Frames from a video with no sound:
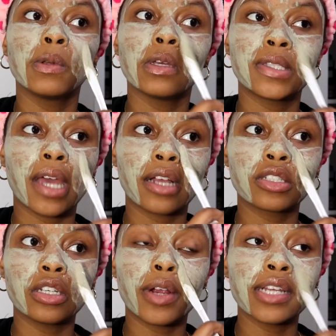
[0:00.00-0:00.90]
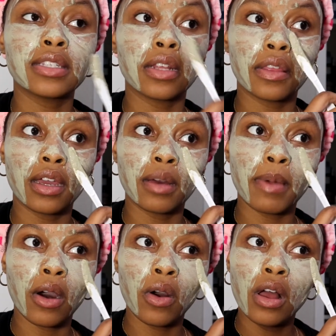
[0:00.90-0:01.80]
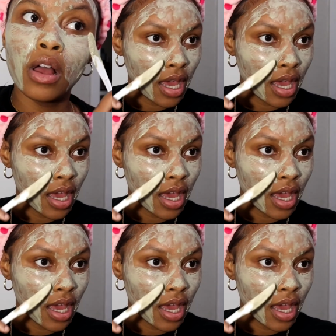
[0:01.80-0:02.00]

it's actually crazy to think about.